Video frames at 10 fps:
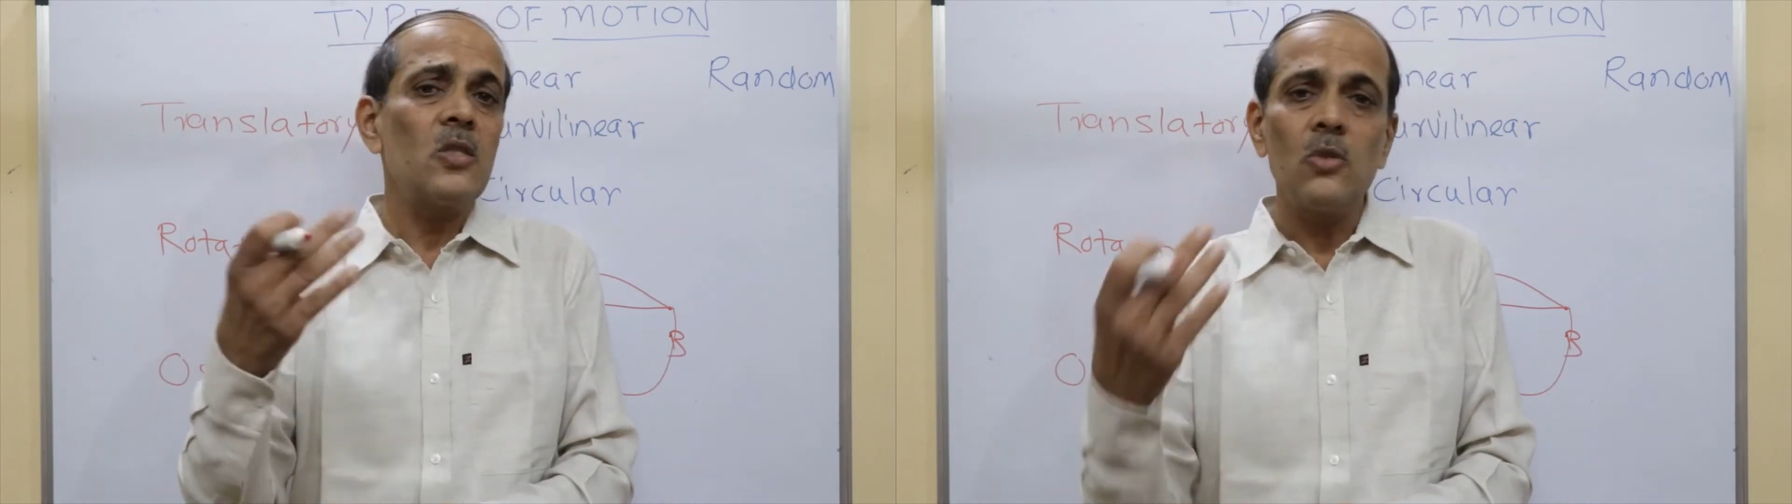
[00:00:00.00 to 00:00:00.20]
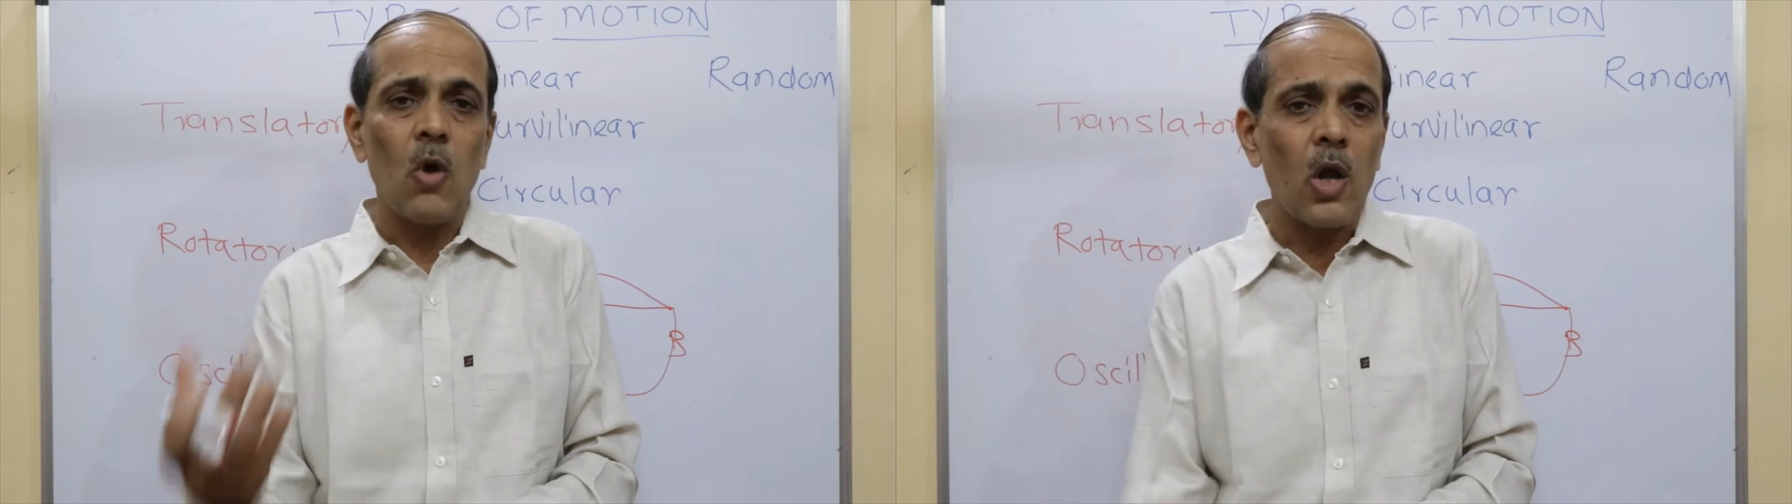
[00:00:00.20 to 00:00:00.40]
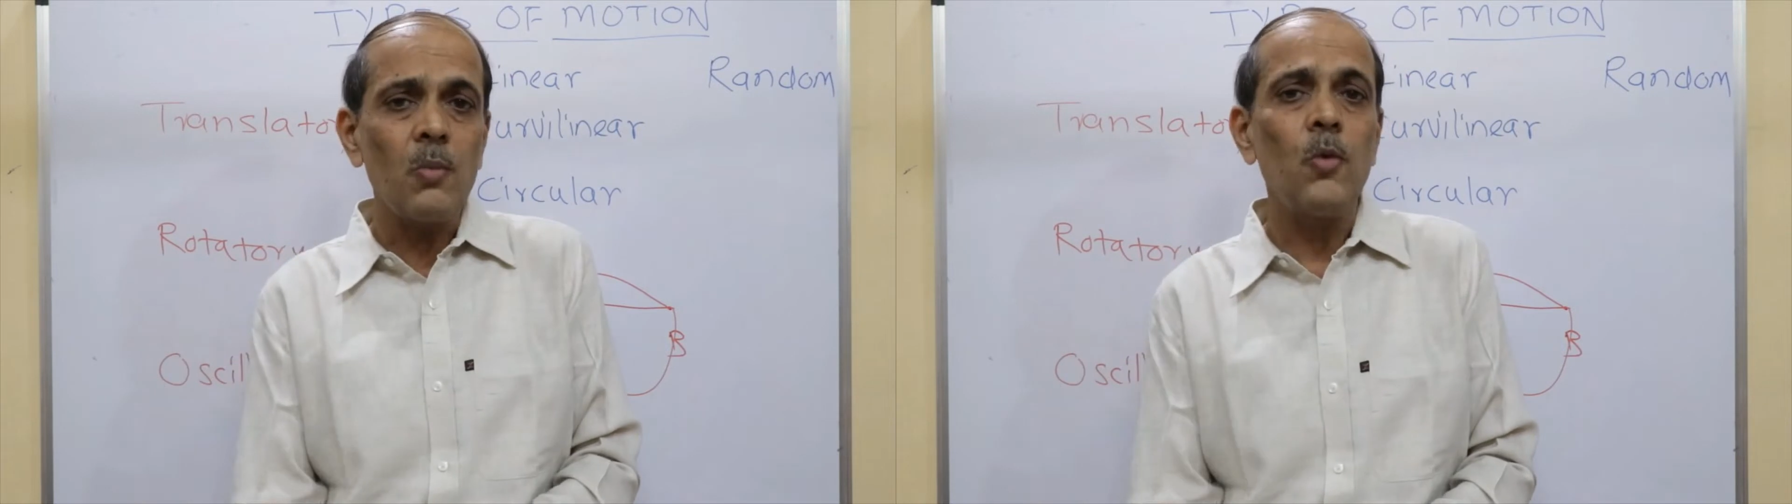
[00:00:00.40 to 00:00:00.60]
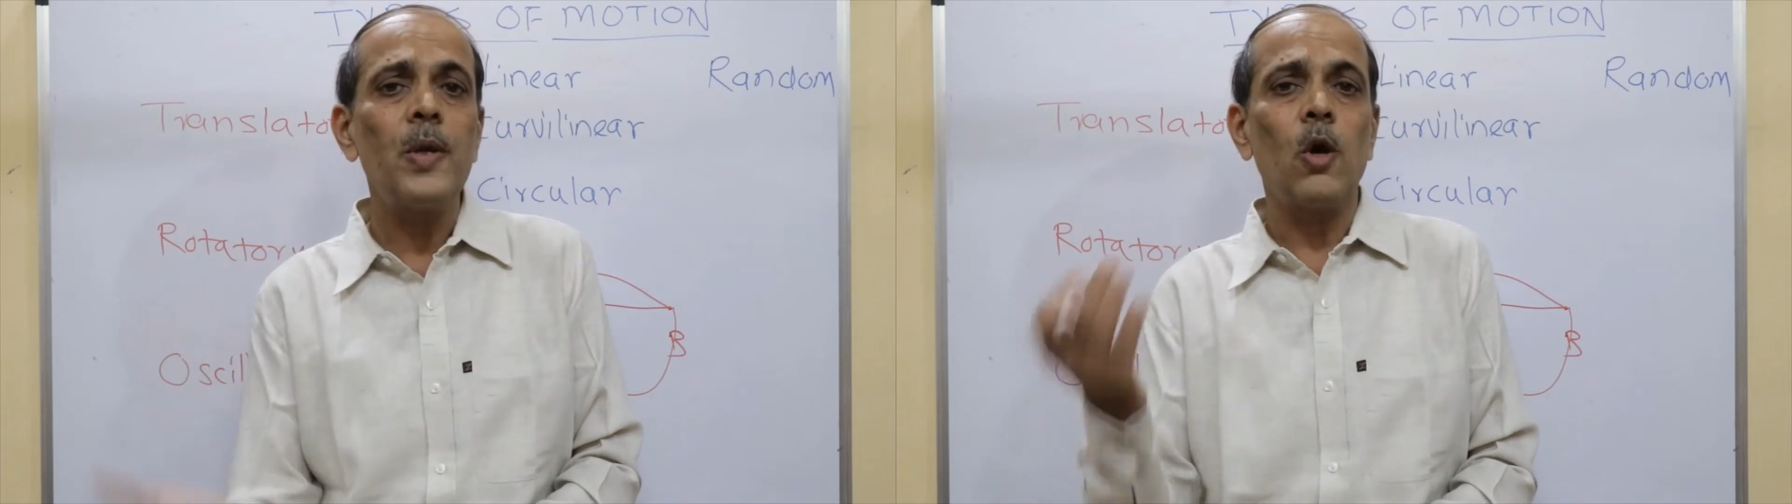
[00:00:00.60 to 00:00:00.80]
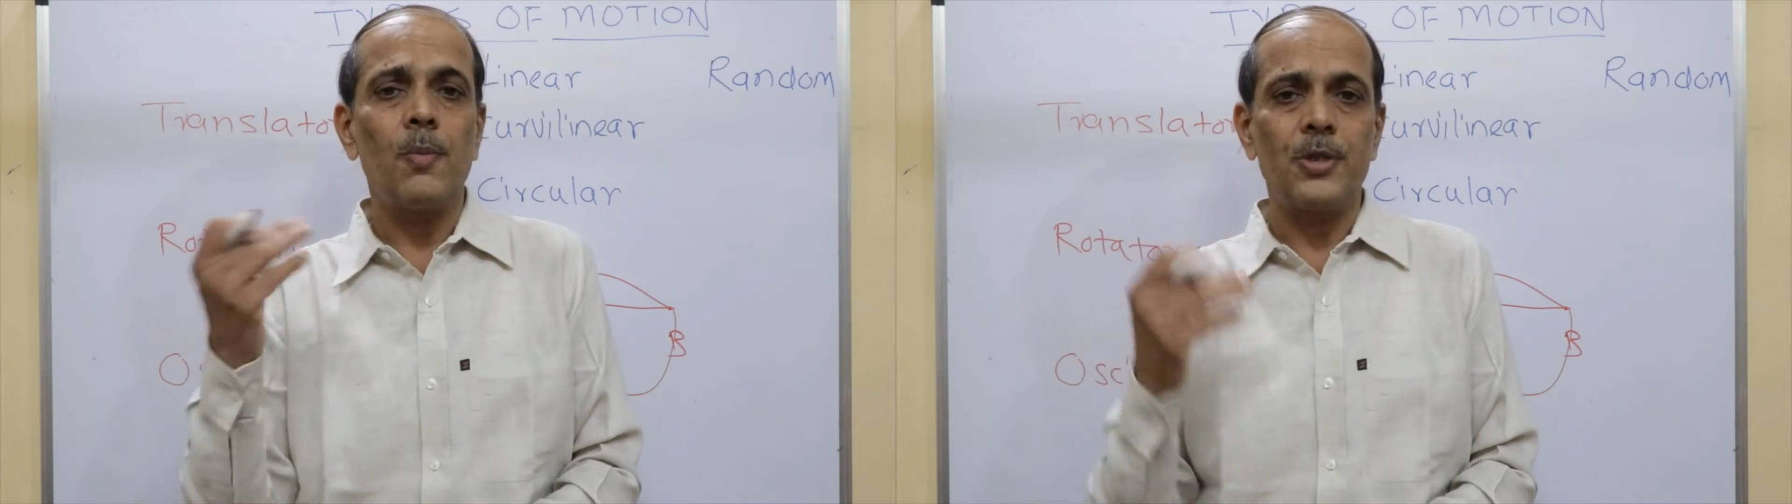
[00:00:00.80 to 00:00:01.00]

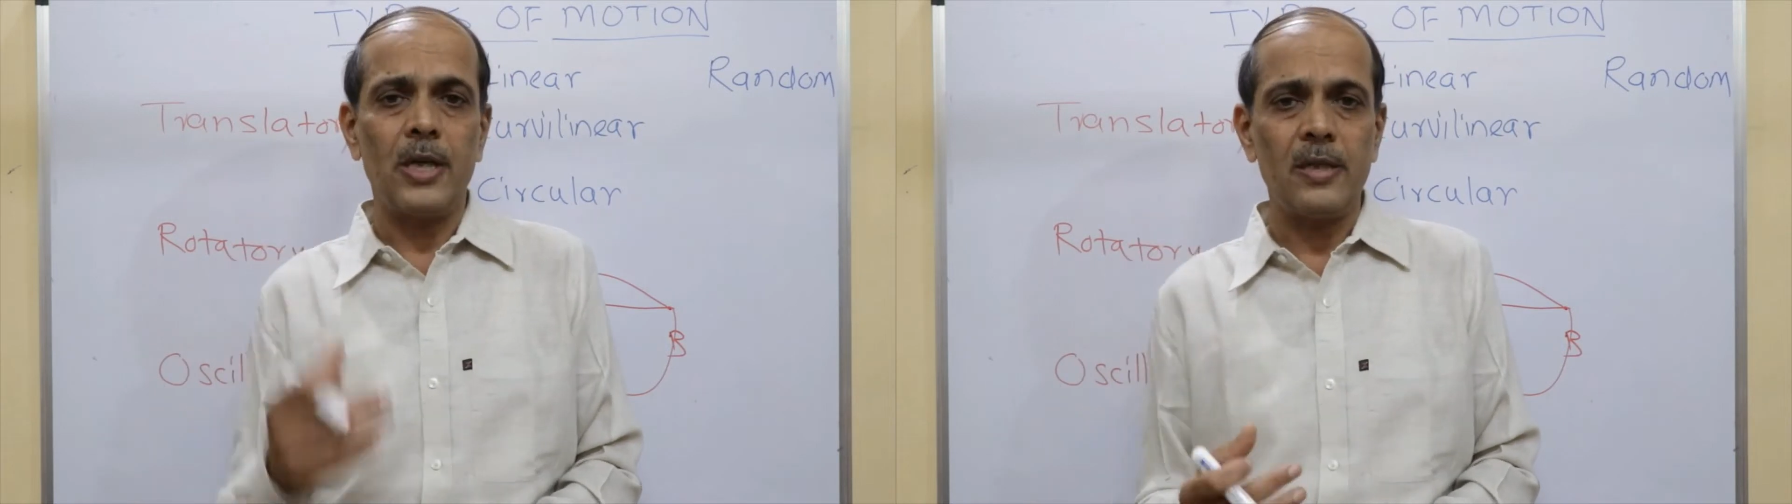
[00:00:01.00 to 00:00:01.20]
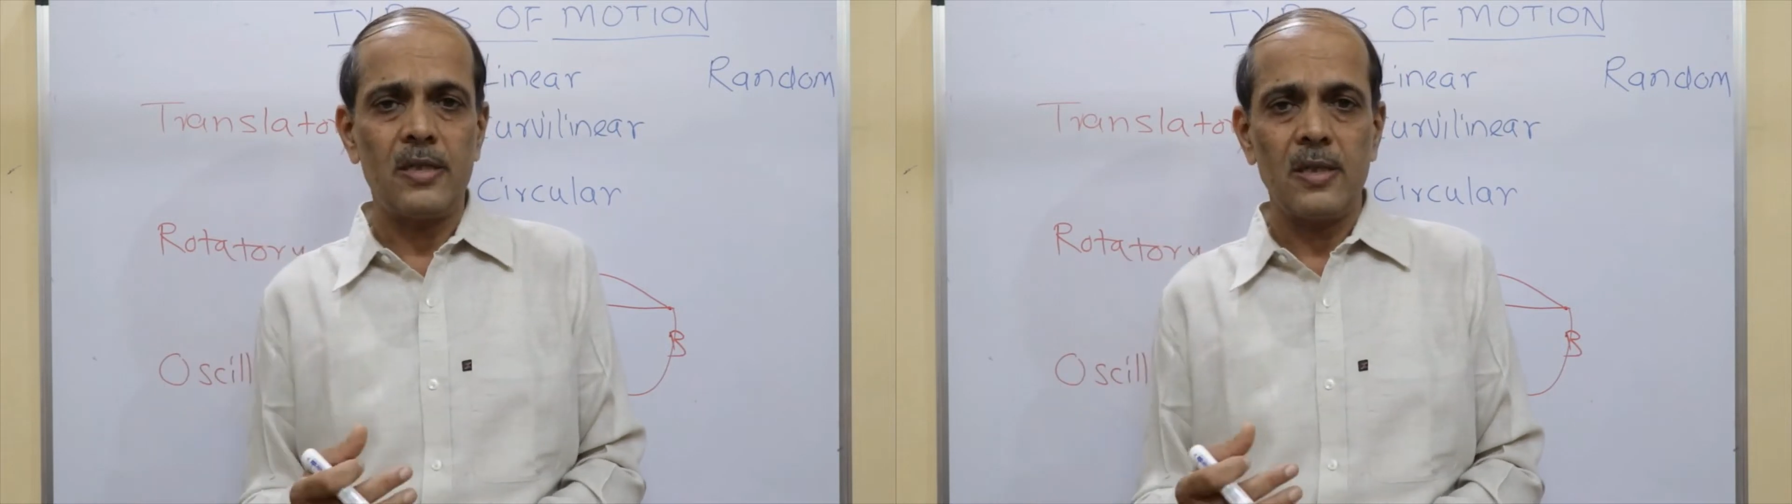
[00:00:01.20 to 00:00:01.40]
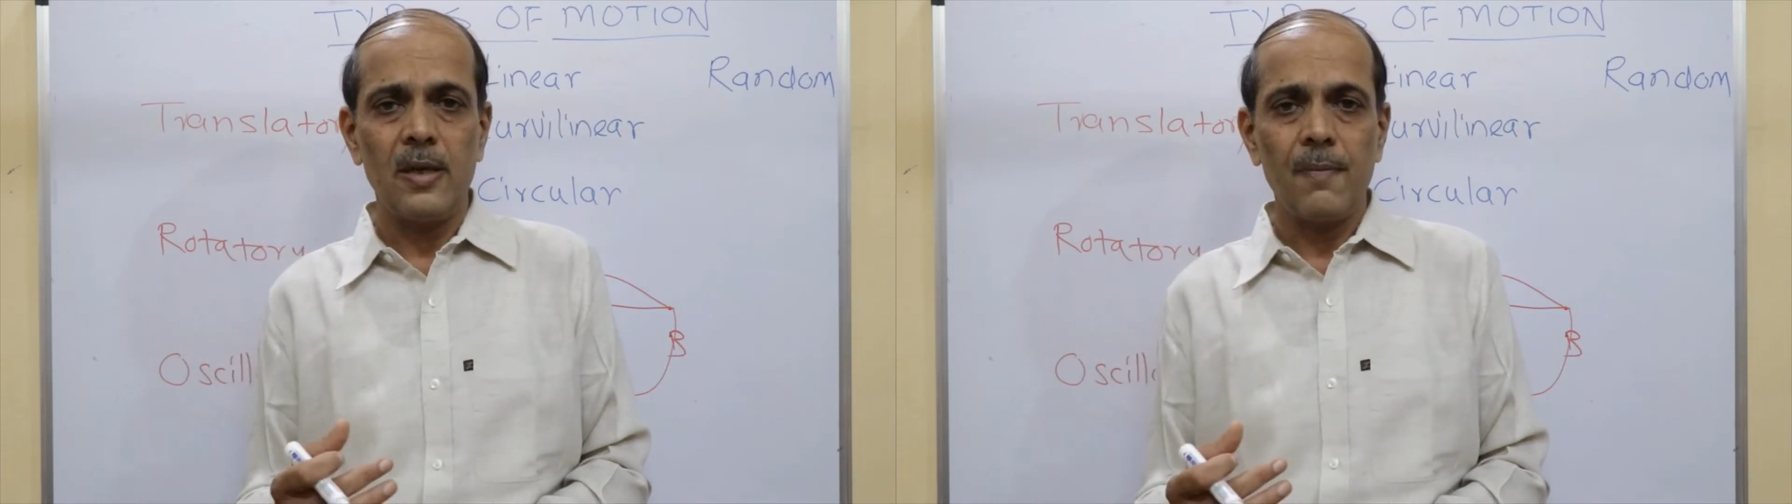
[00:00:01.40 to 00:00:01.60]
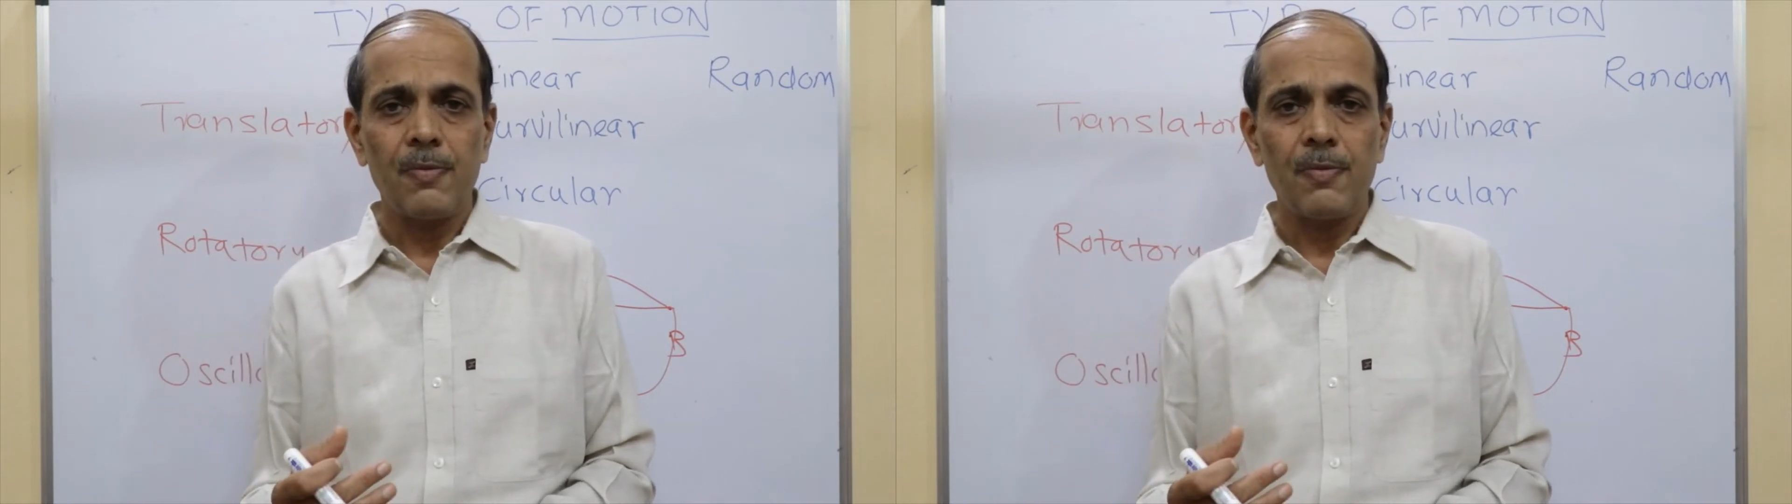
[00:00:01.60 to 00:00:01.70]
non-moving objects,